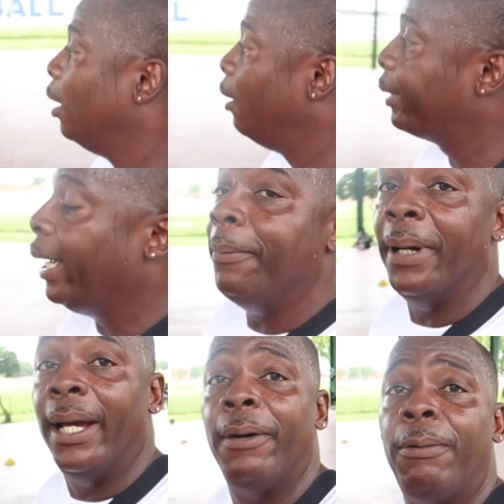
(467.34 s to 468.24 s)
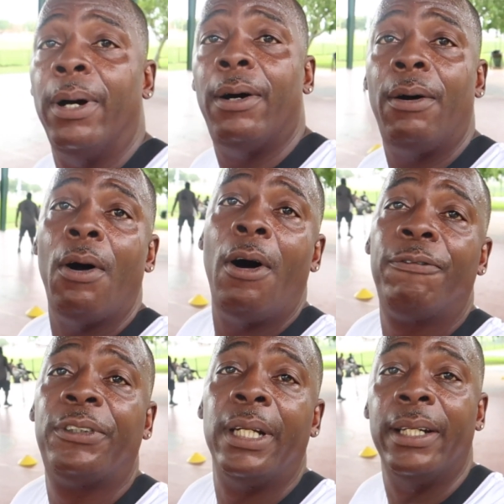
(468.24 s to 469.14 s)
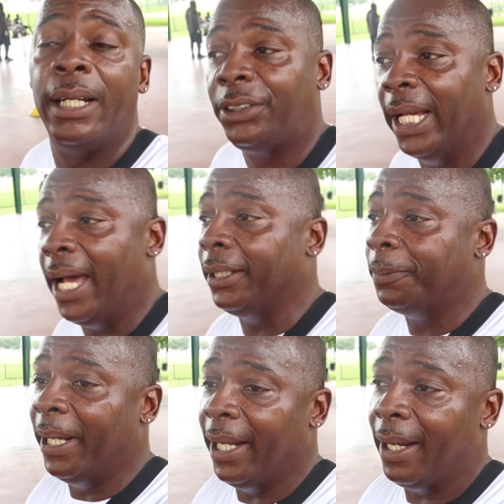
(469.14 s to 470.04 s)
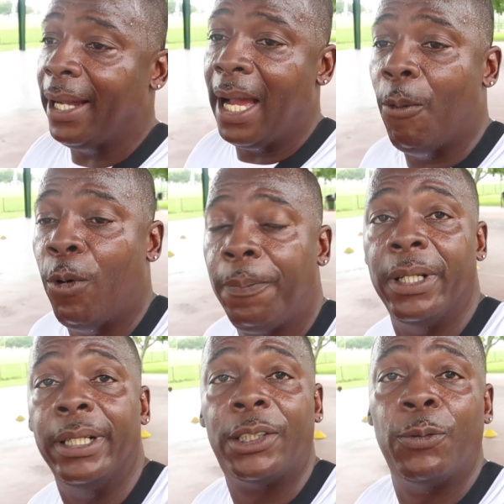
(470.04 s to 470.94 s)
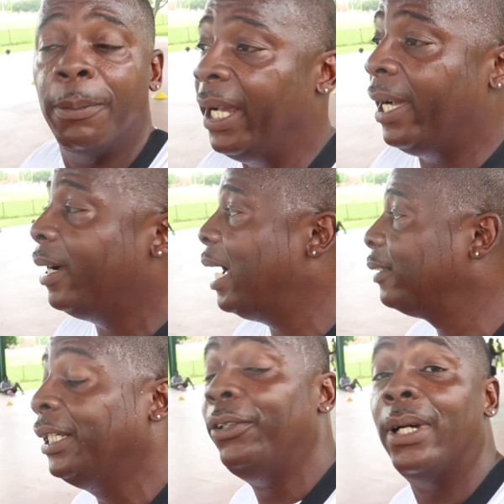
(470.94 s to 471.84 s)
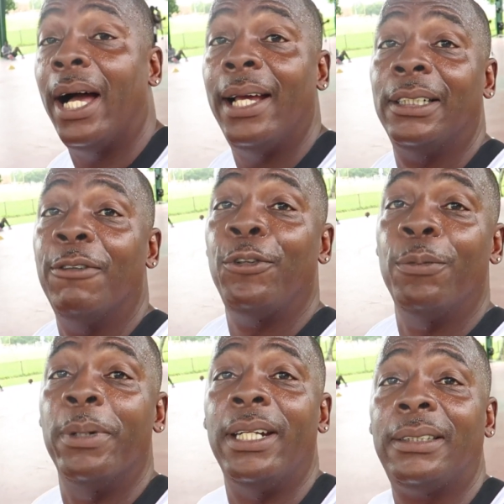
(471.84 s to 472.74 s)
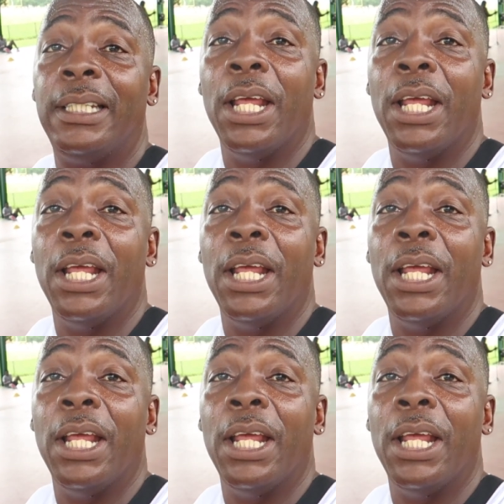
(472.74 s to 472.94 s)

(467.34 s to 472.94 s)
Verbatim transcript: Okay, man, well, off to the next challenge, man. I got whooped in this one, man. I'll see you guys in a few minutes.